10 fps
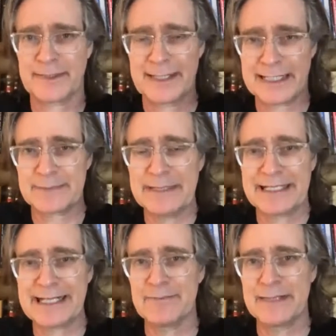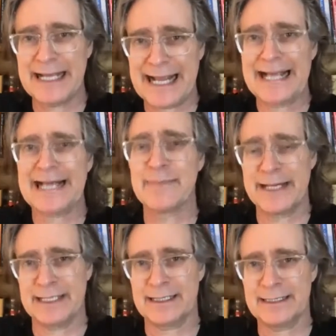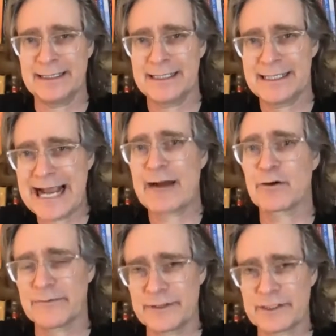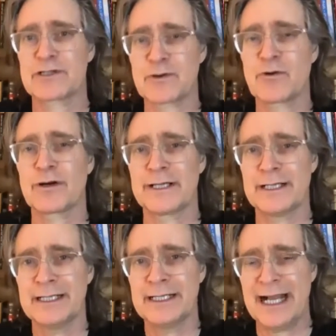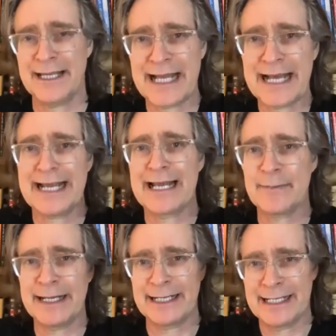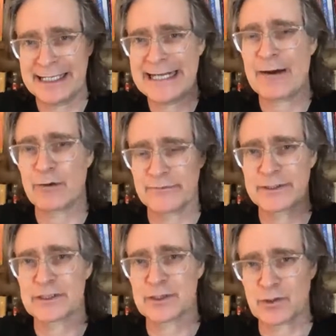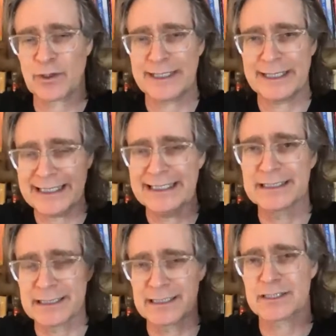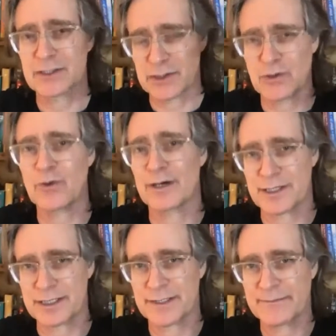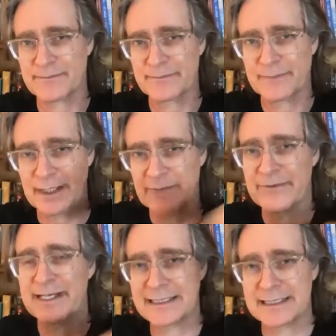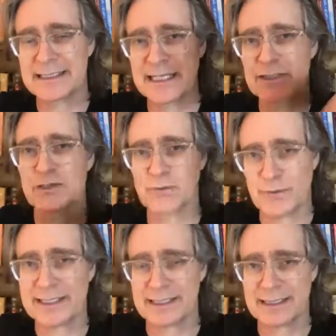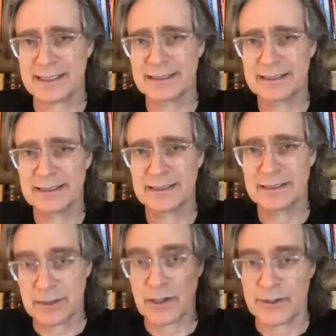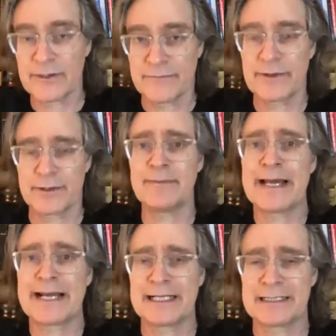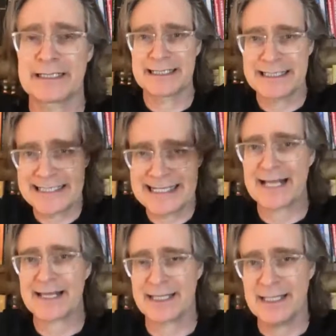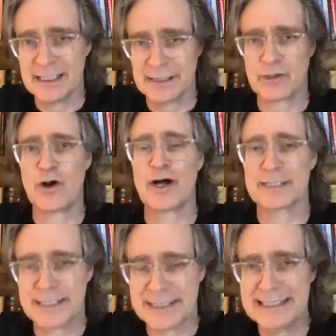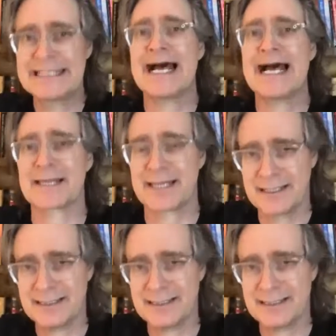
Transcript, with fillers: That's become the animating narrative and story. And that animating narrative and story is the source of the existential risk to our very humanity, death, to cause the death,